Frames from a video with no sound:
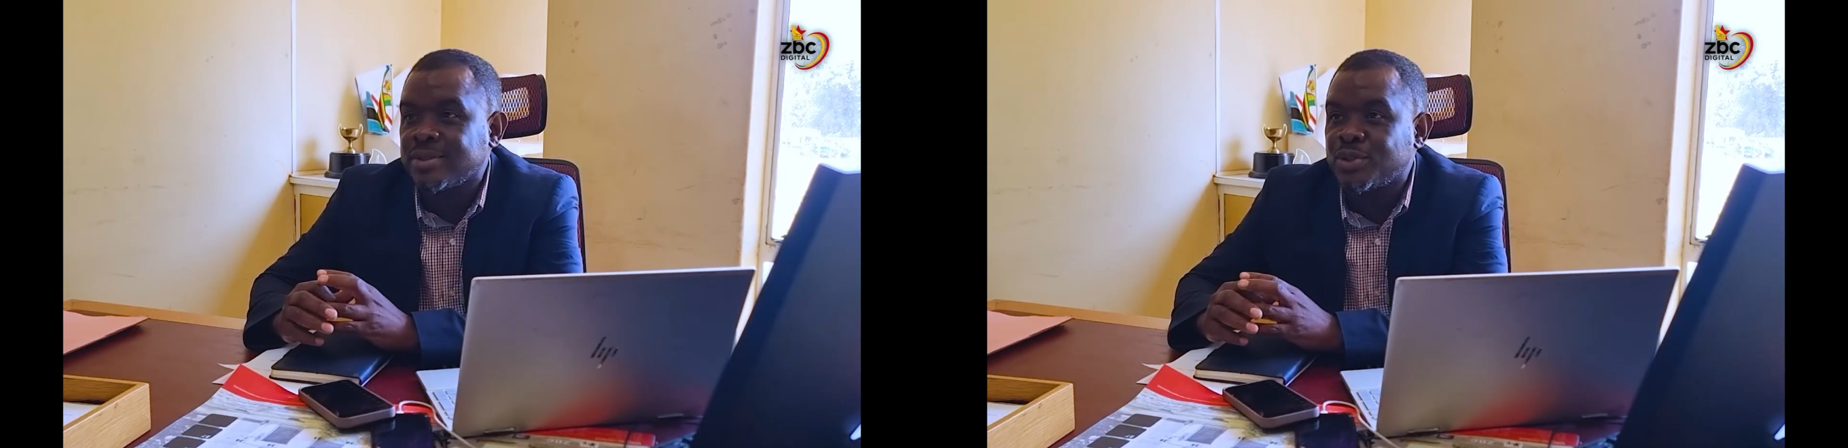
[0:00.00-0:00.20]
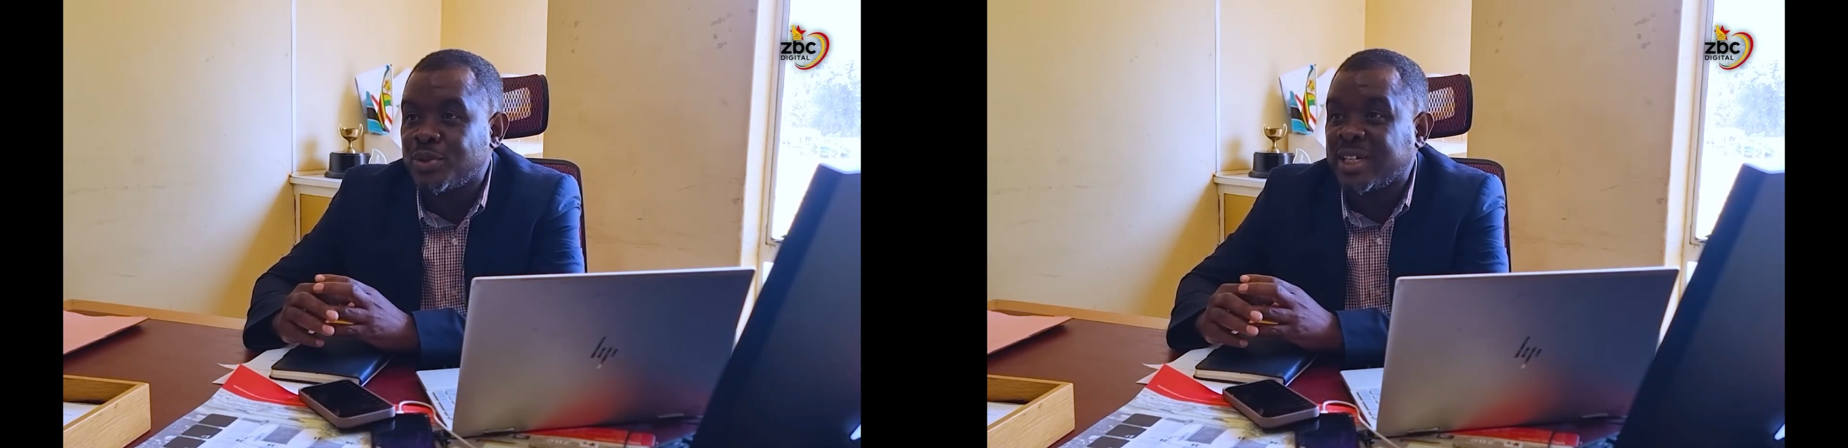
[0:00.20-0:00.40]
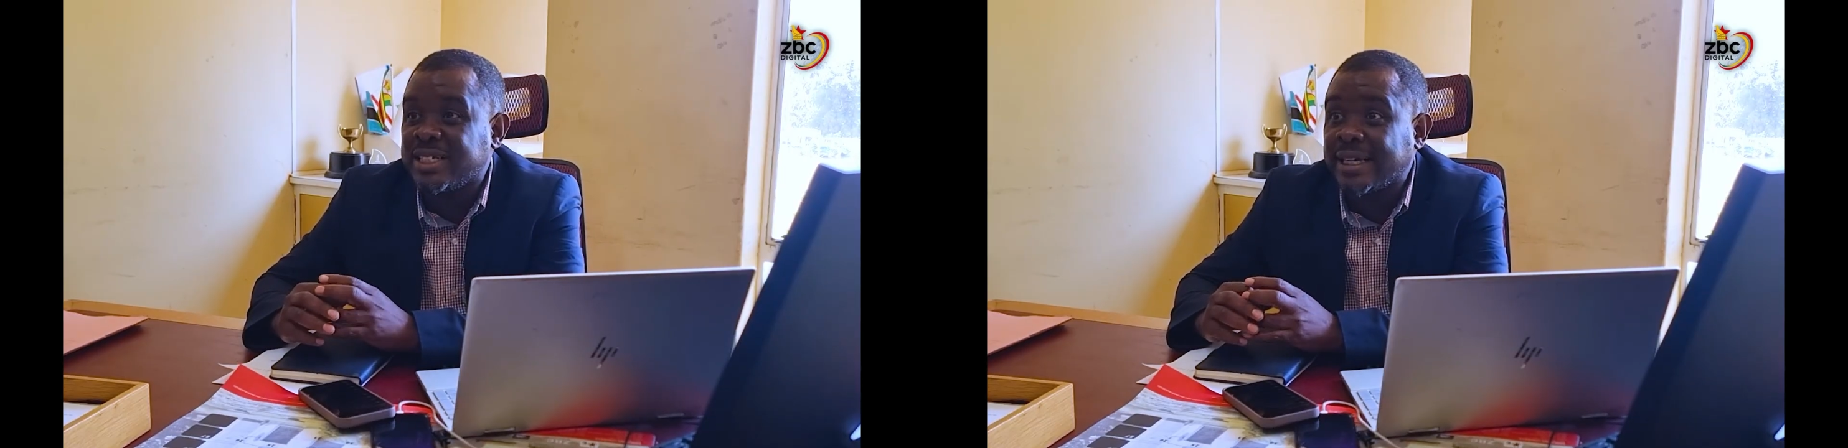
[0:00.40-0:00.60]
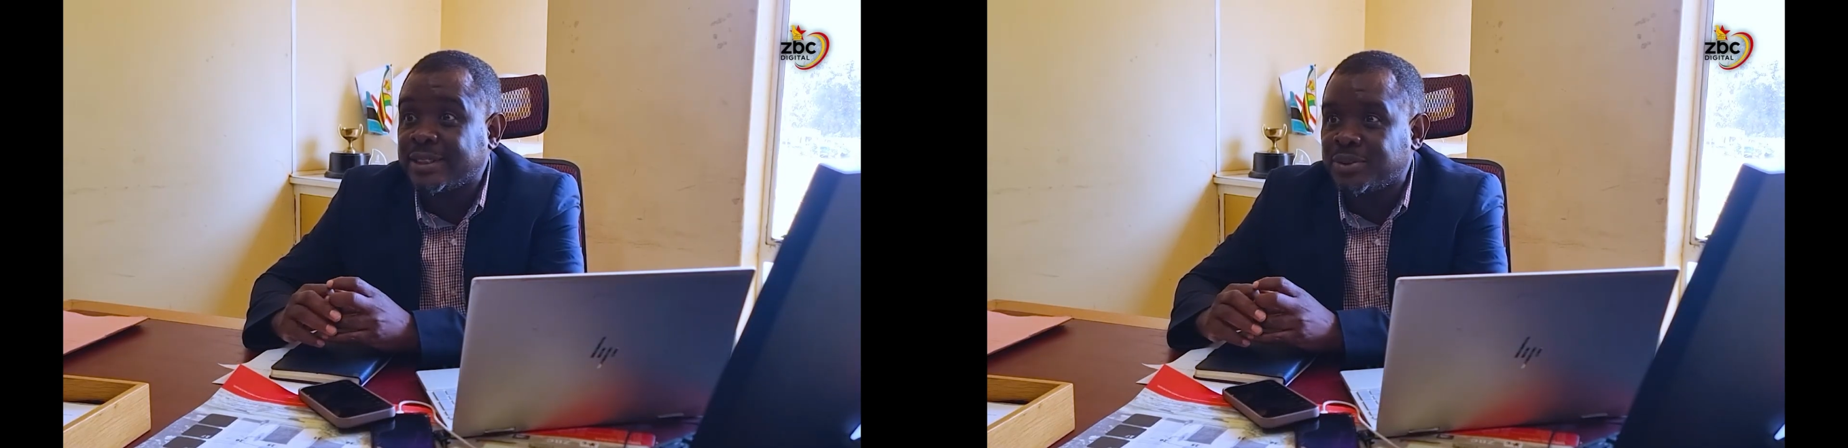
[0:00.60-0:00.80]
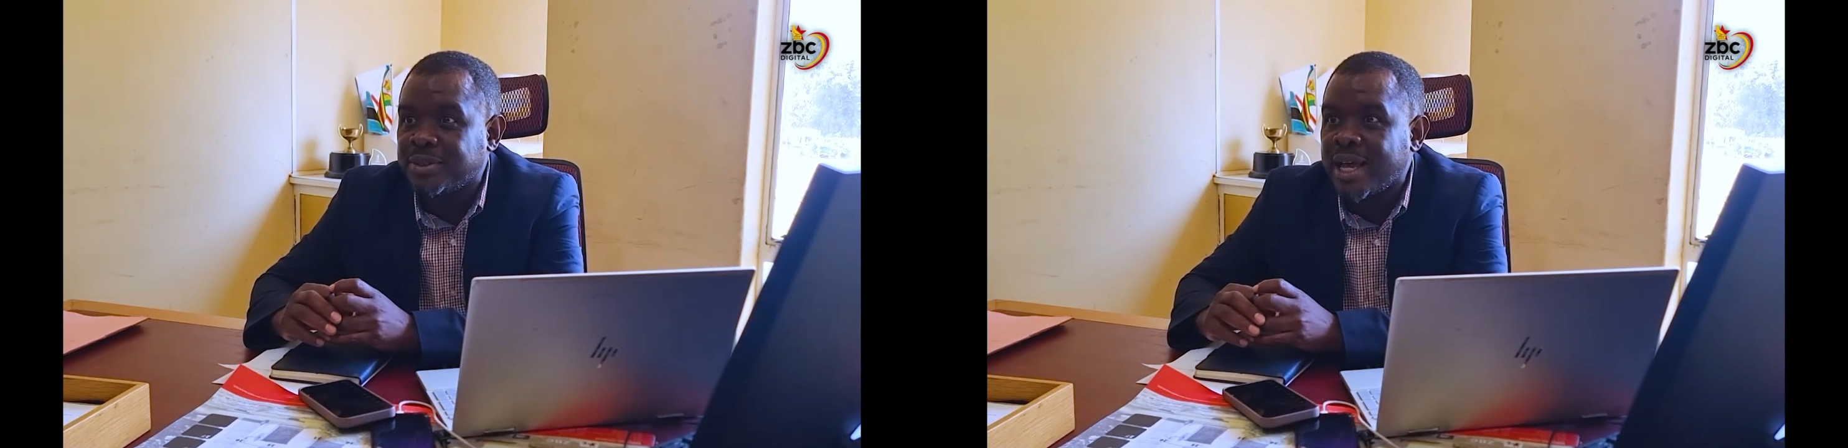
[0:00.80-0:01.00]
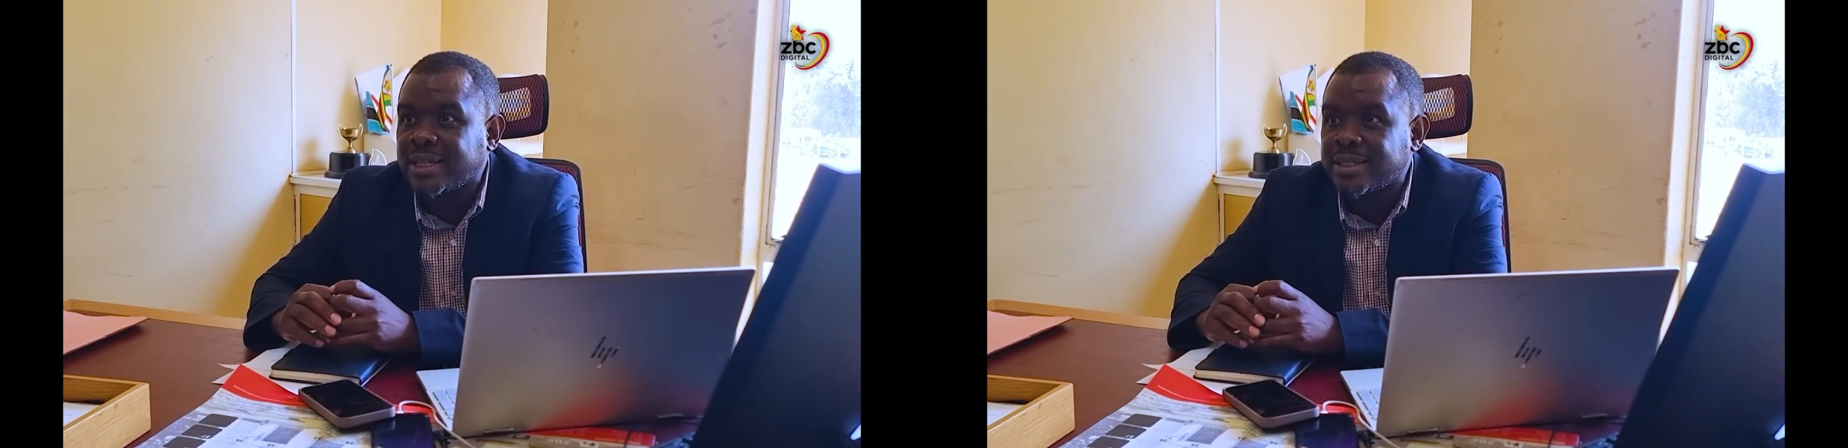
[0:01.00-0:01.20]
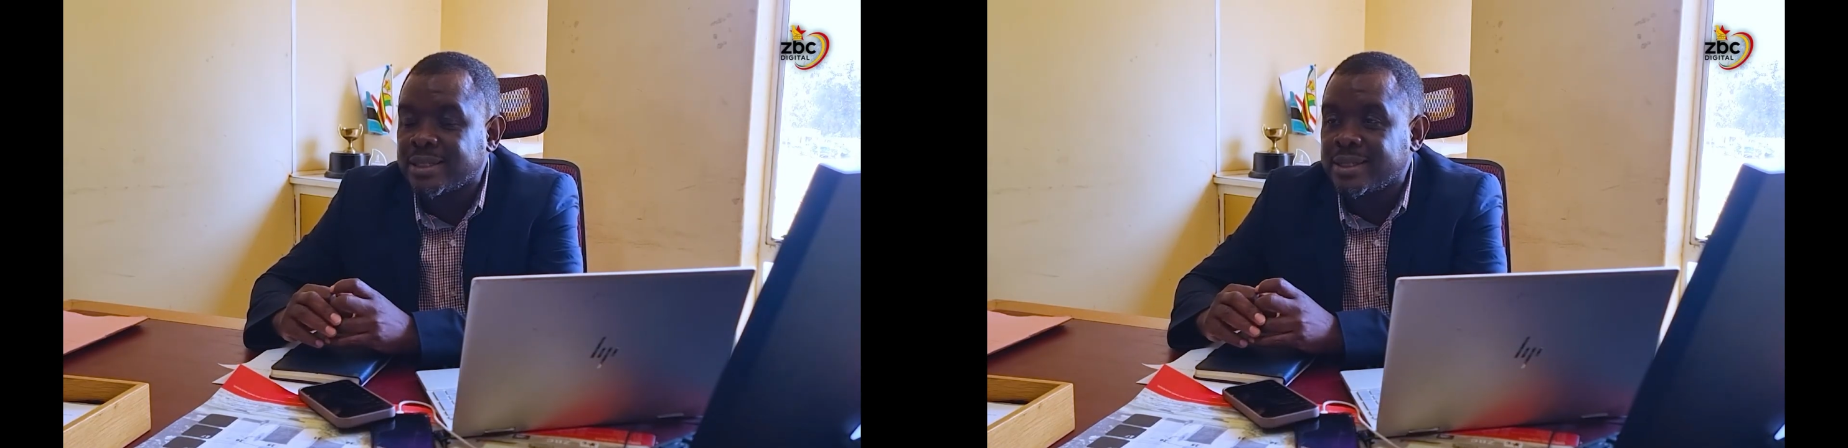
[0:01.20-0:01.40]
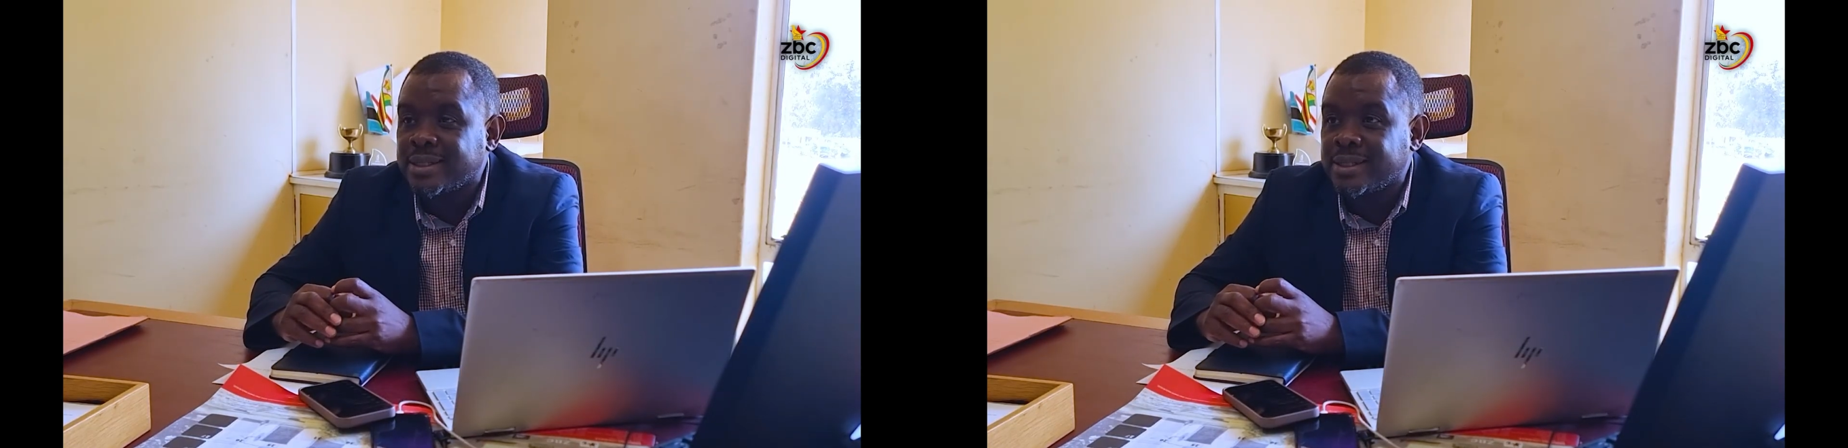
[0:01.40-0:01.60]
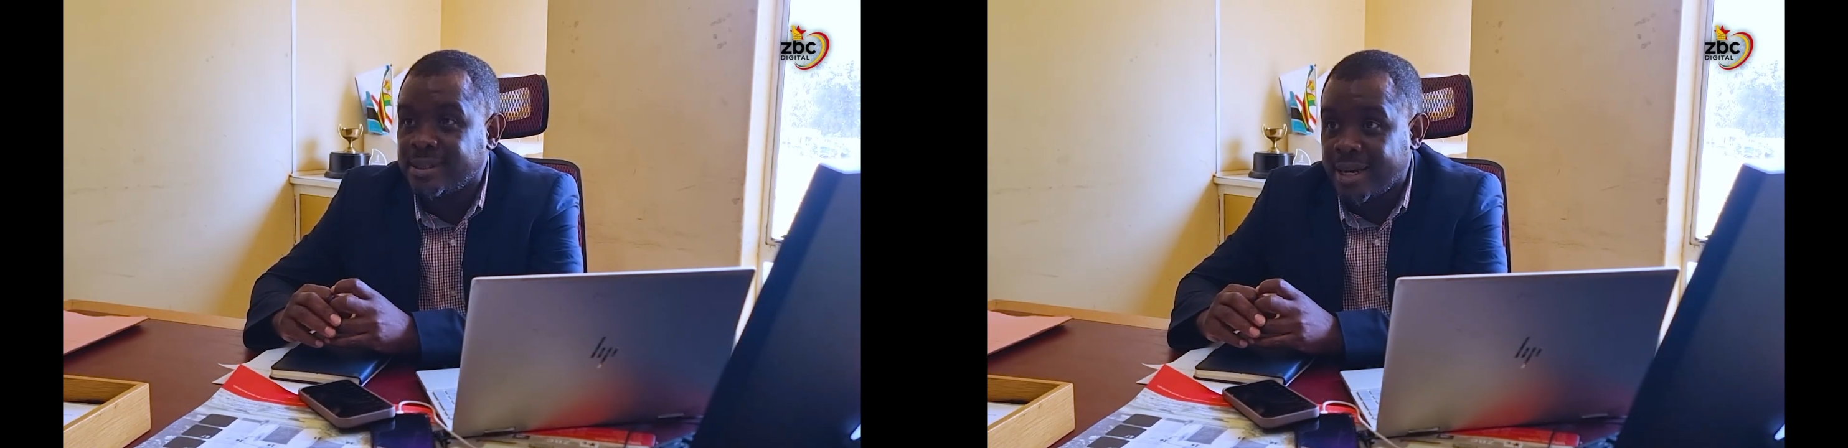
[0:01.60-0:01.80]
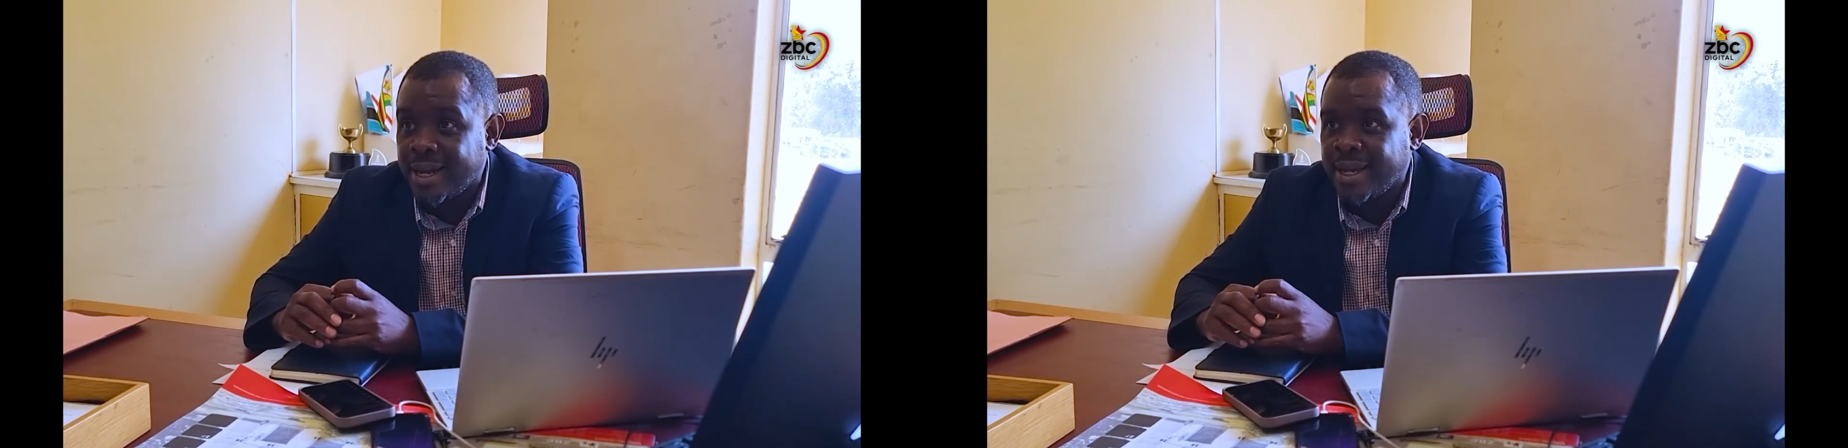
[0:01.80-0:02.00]
to adjust to that. Mm-hmm.
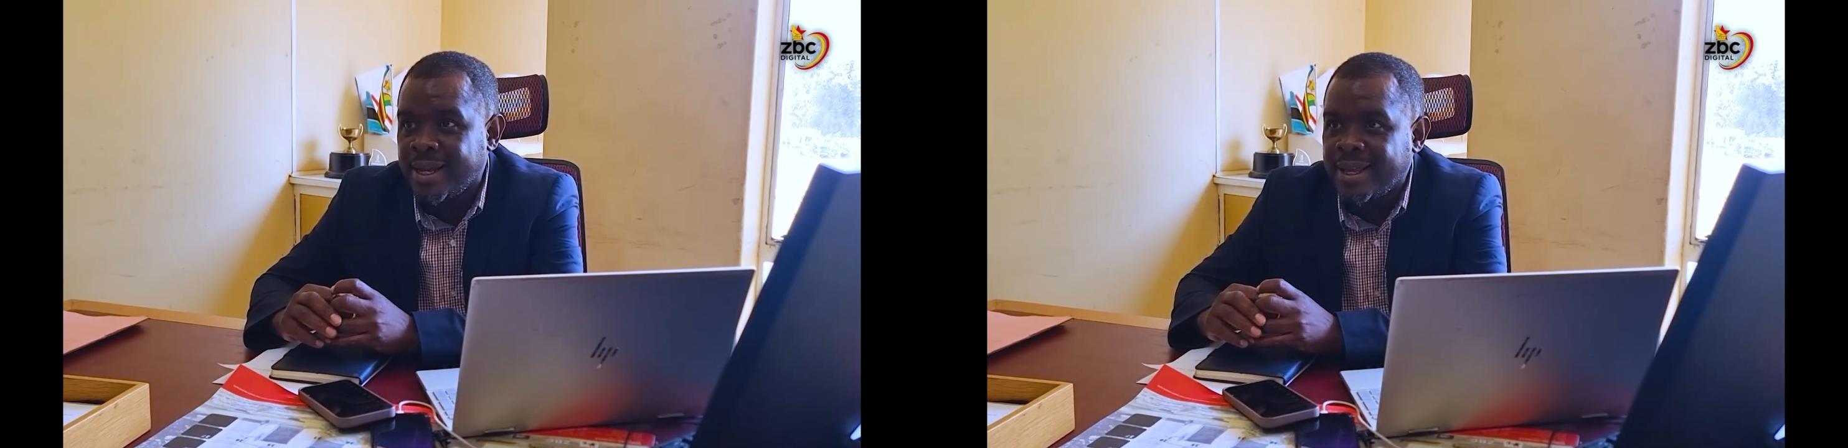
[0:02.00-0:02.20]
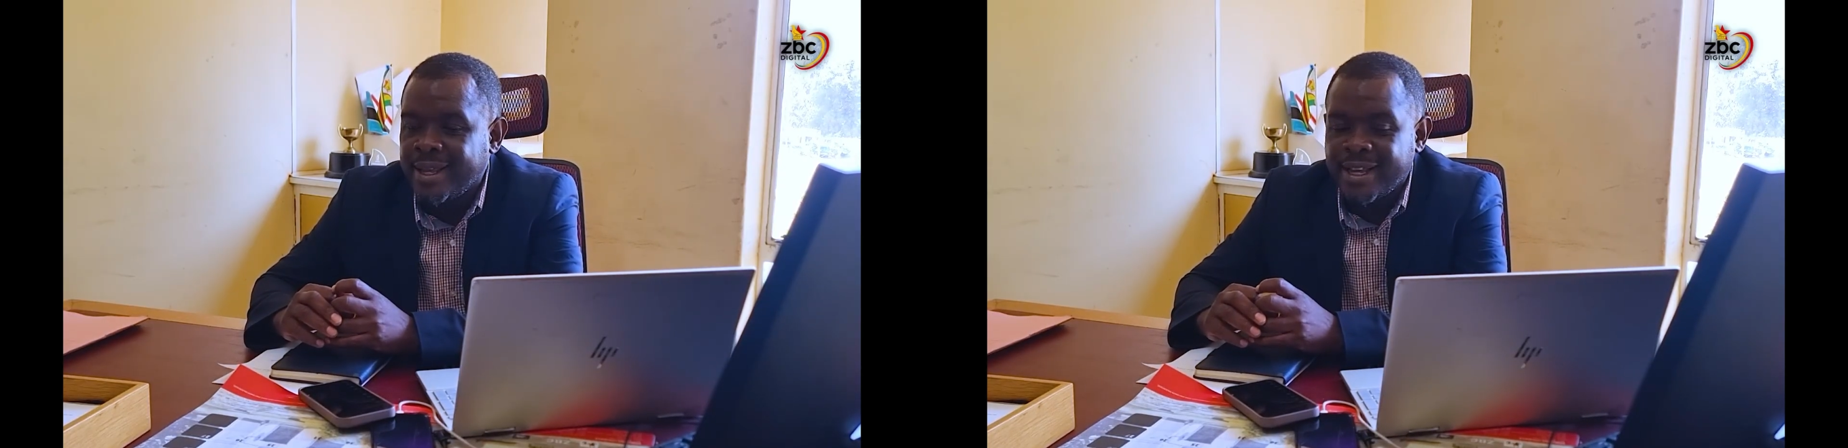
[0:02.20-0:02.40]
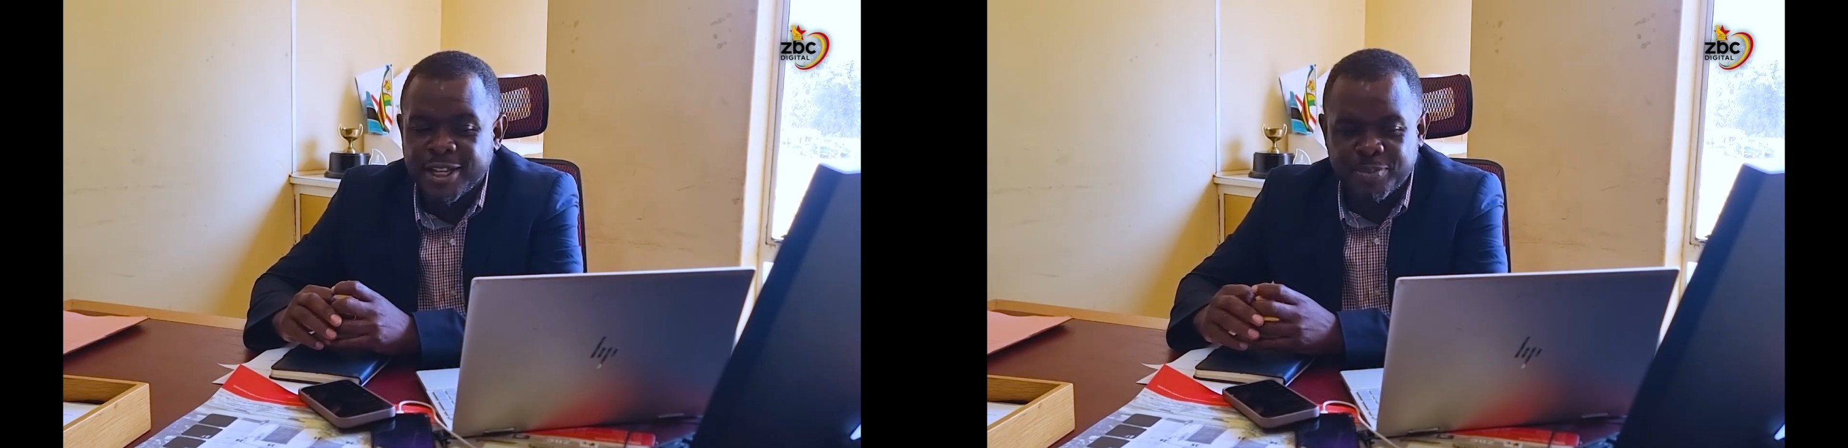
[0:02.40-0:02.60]
Yeah. Mm-hmm.